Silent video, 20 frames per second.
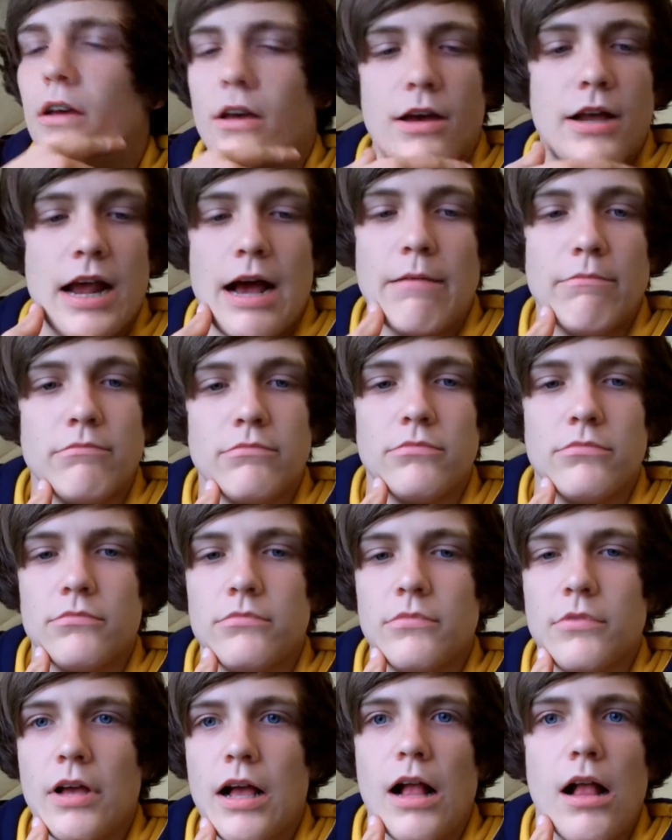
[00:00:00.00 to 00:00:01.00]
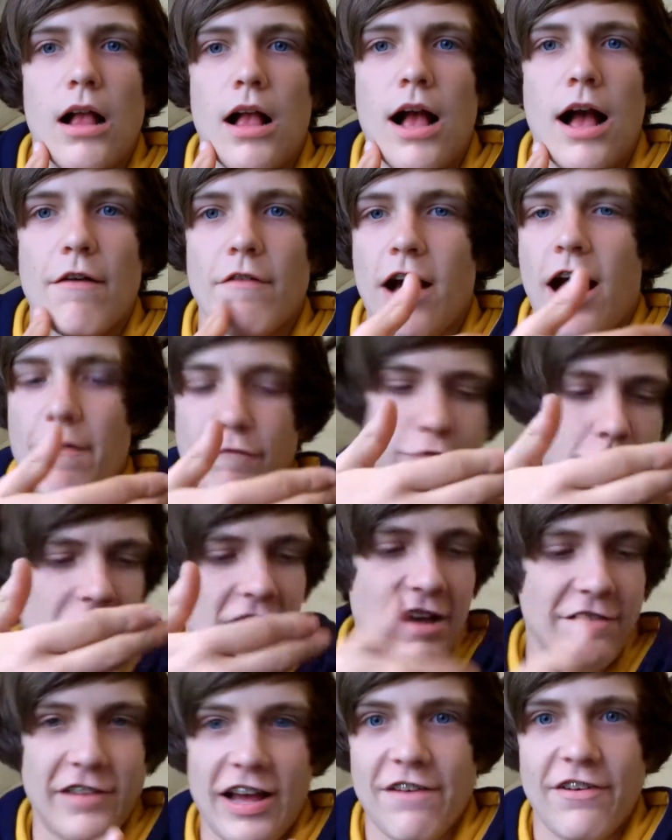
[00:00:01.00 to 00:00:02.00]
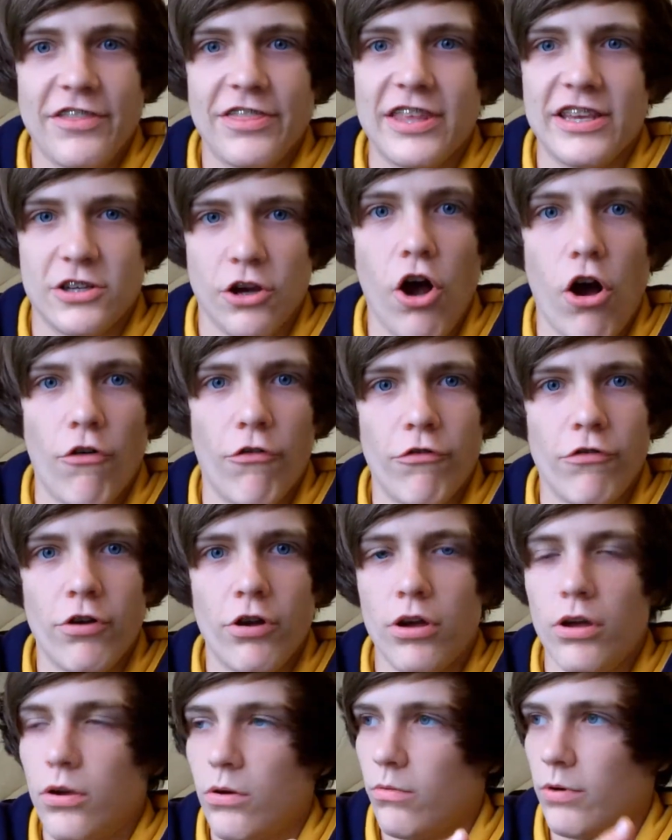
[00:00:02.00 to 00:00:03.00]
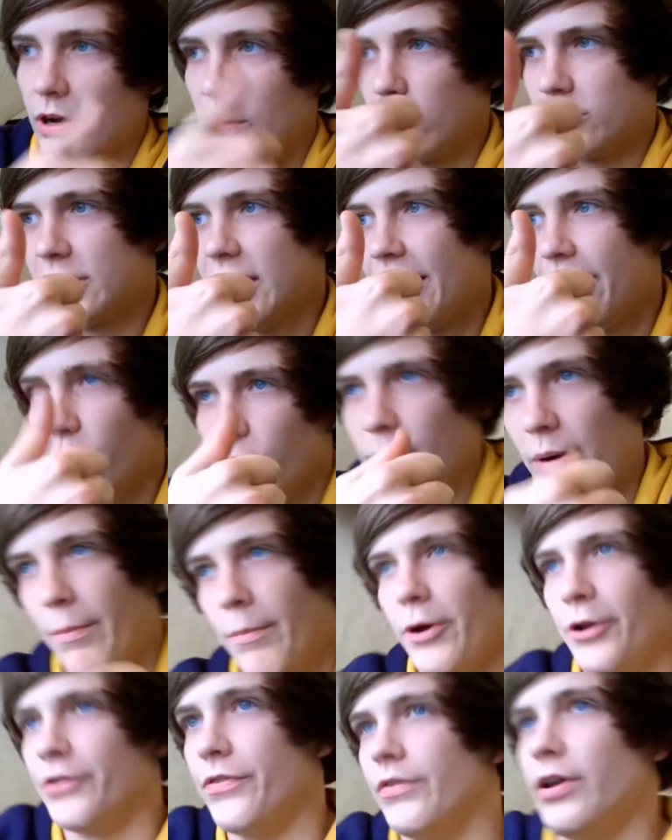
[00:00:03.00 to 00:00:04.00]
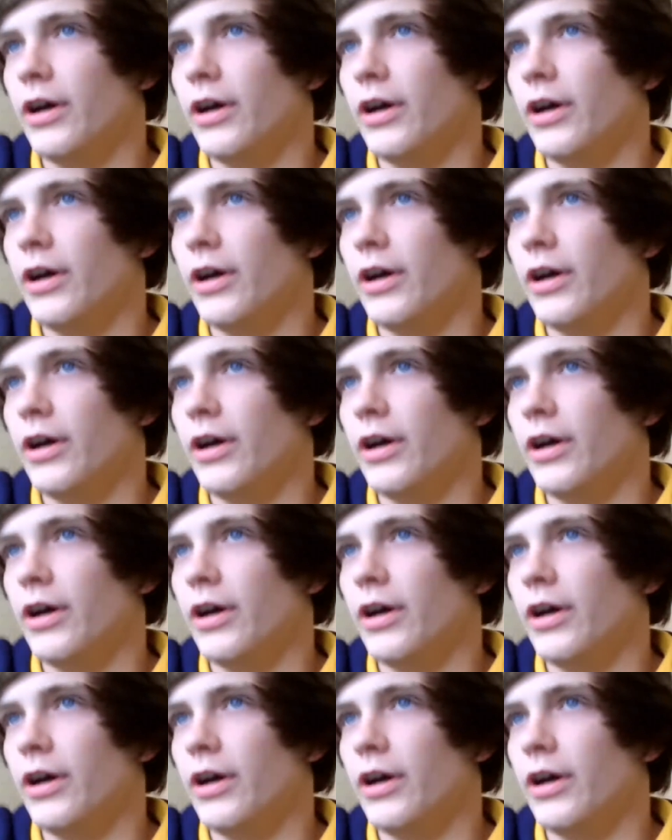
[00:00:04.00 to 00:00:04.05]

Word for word: And I'm... I, I've, I've, I've had this off. When I was setting up my pod and